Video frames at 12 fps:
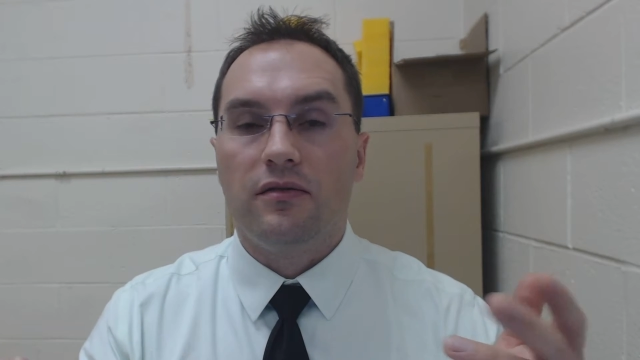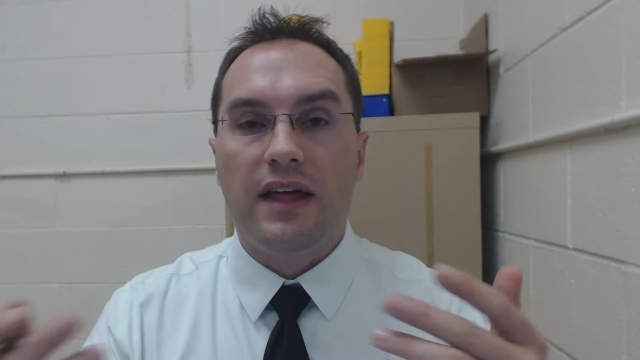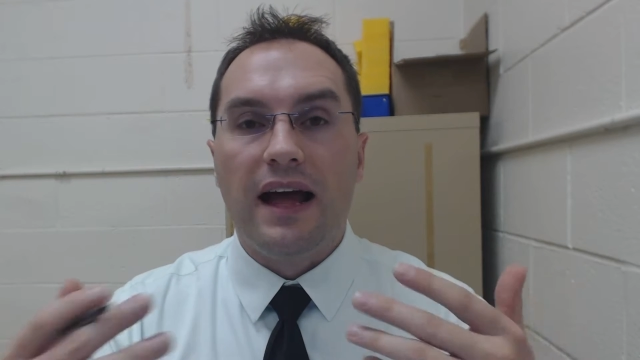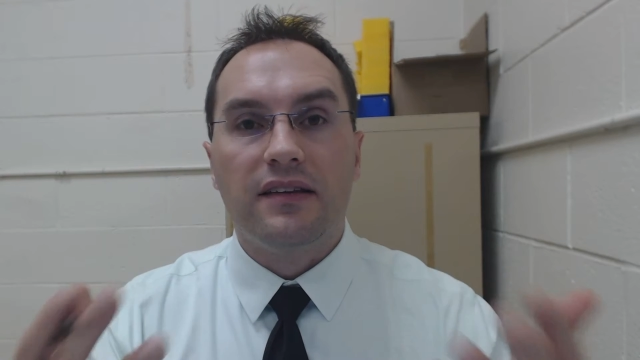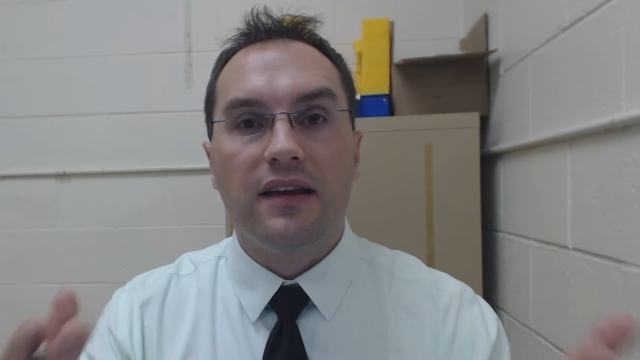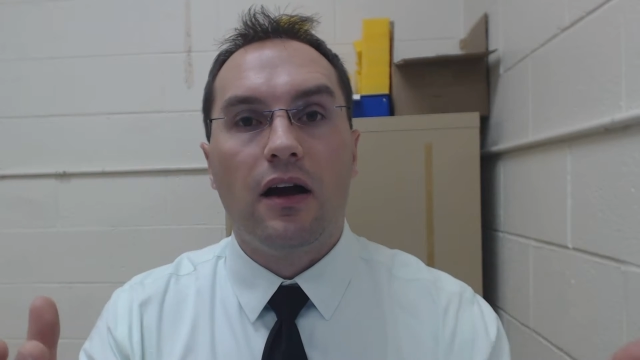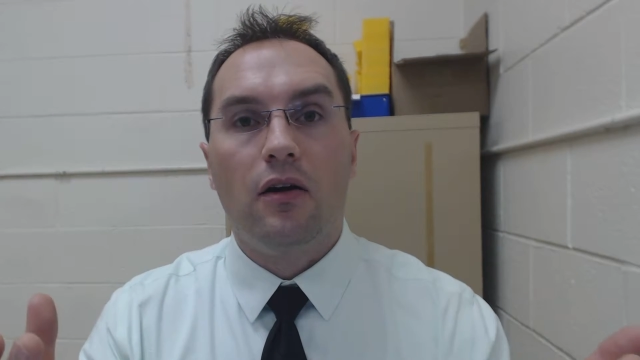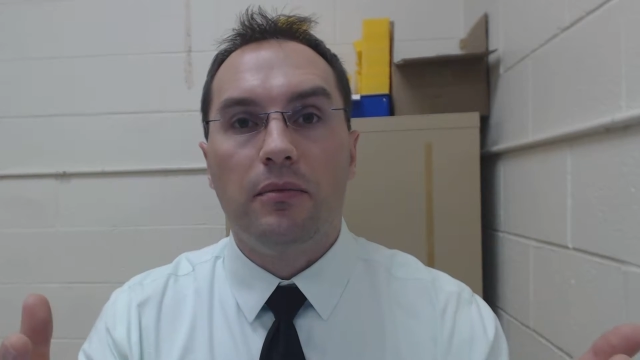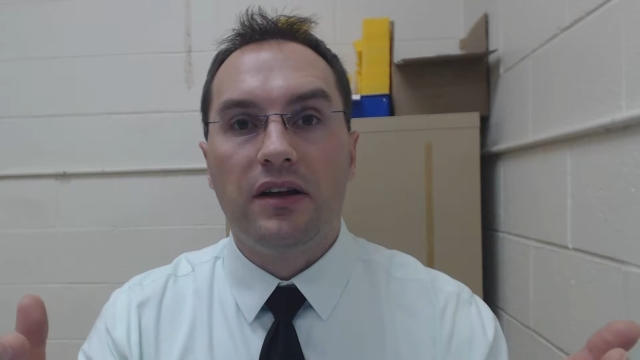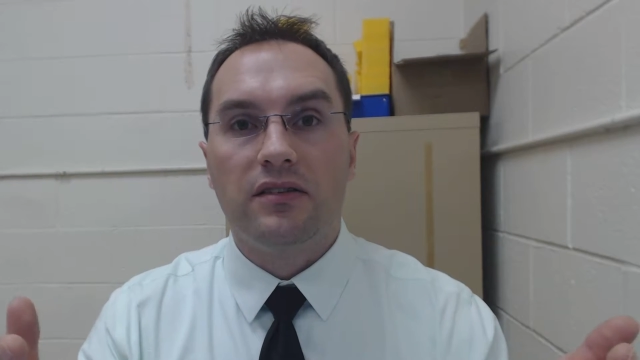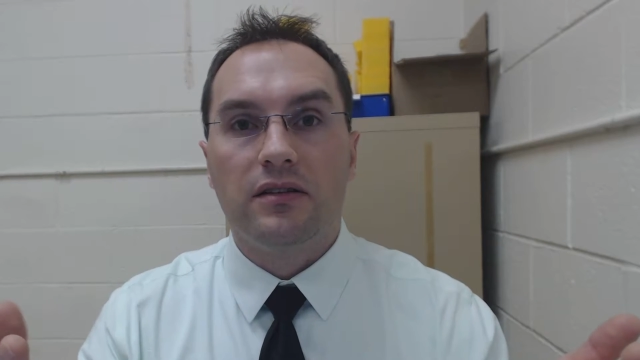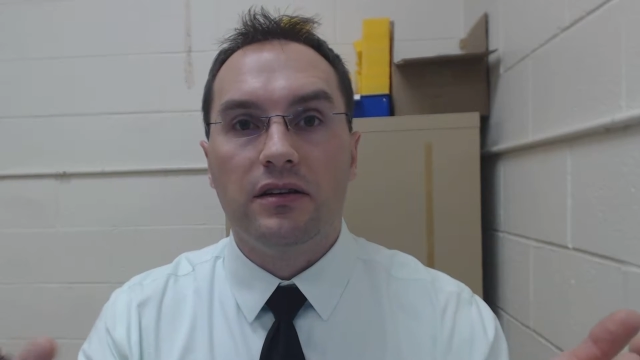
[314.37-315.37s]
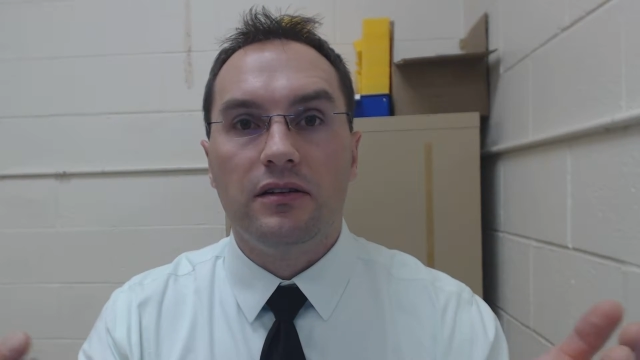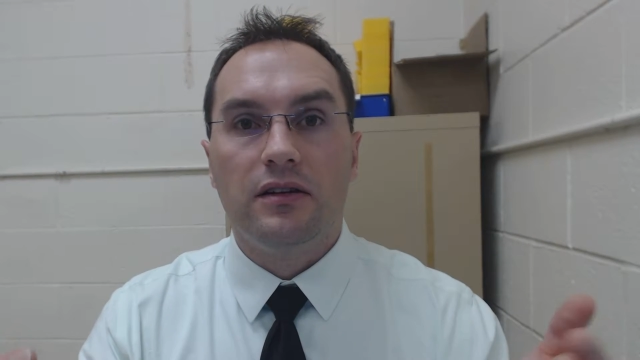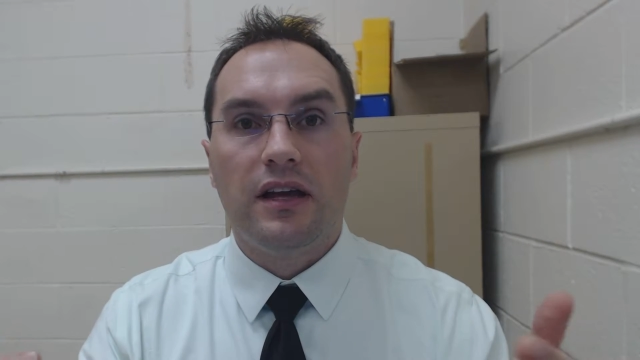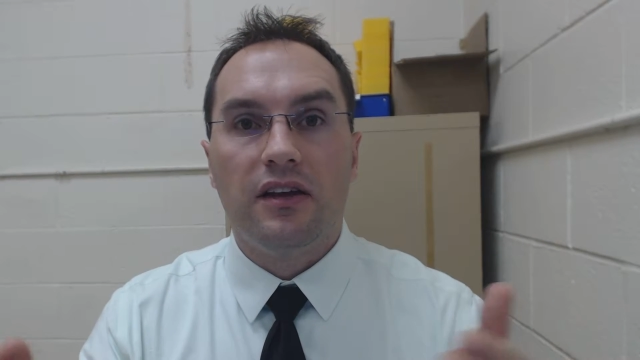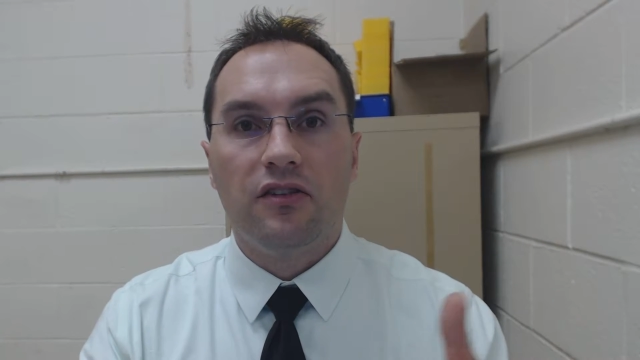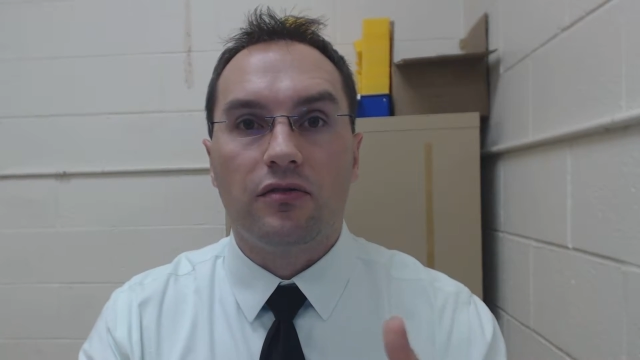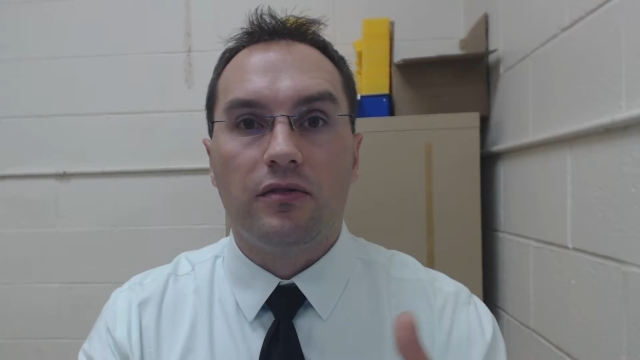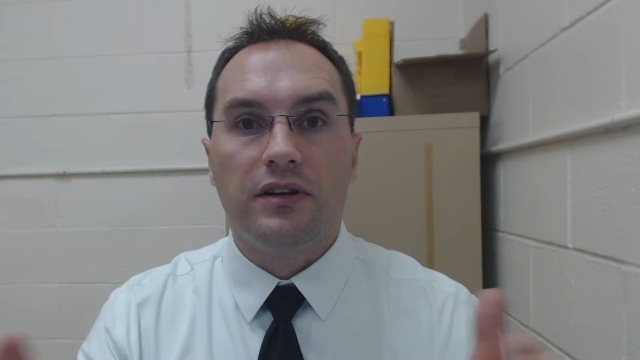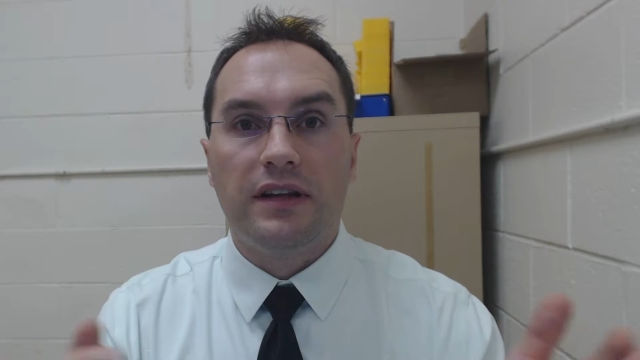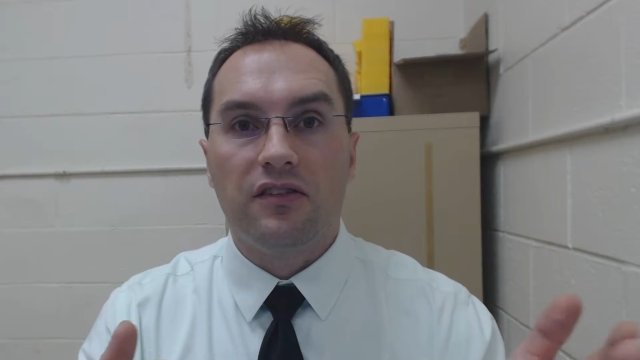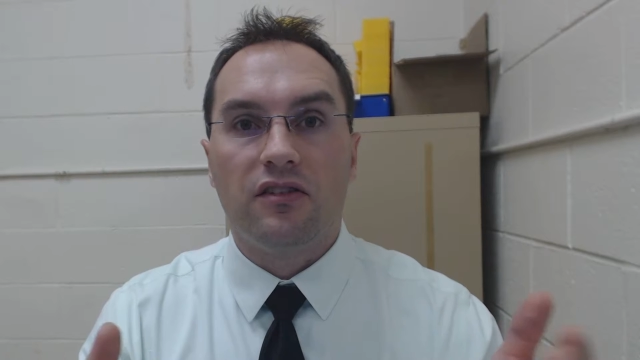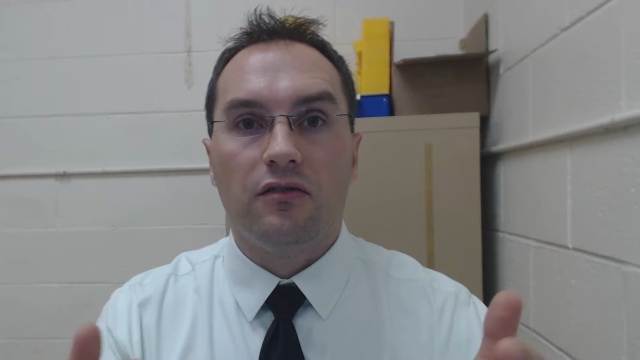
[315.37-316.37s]
that's how basically
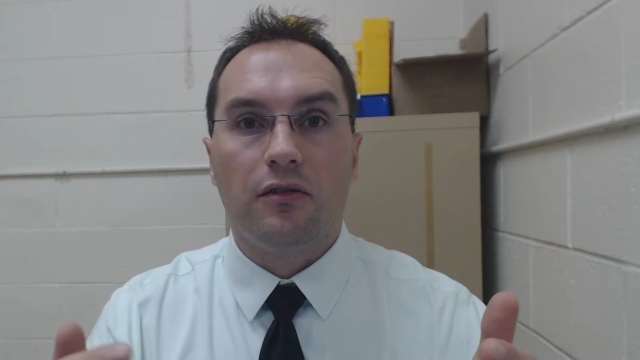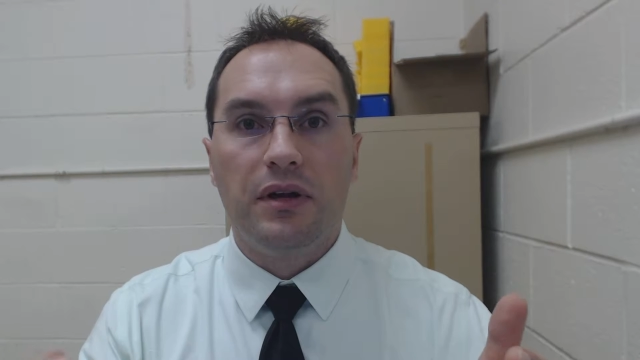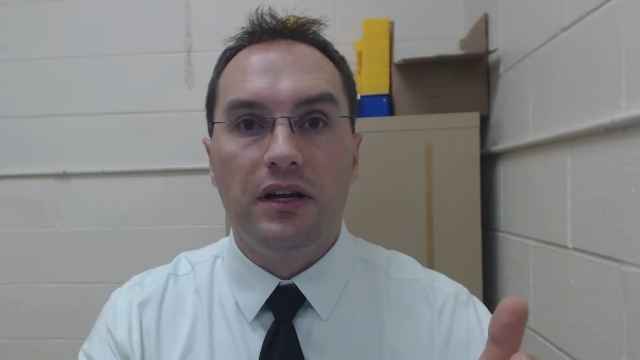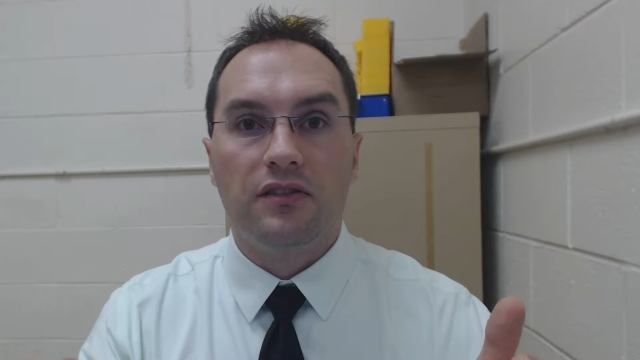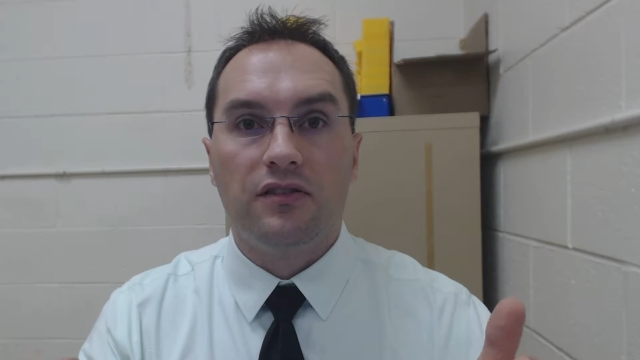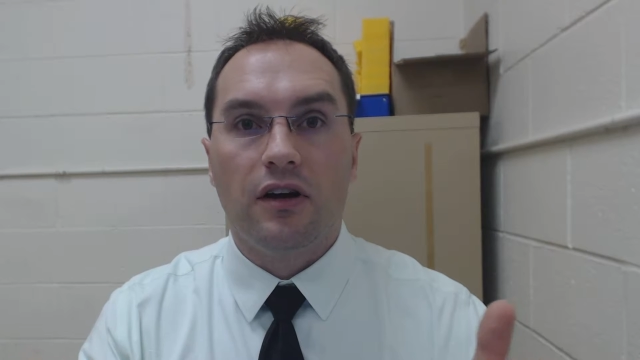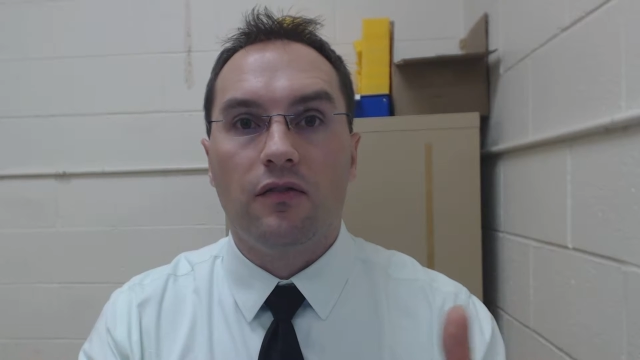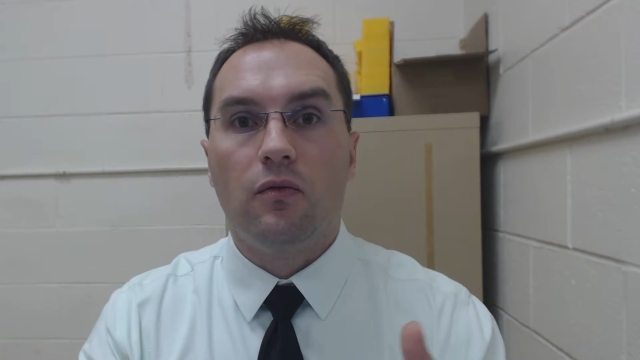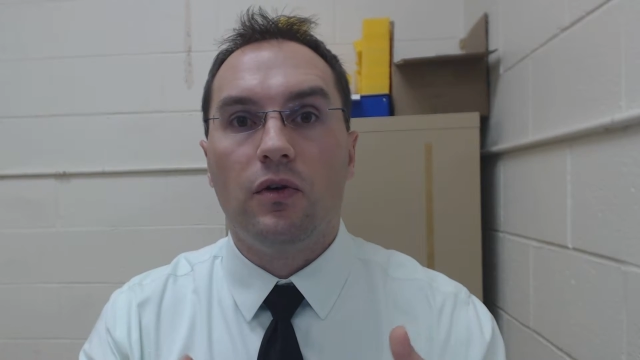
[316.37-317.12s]
history tends to repeat itself.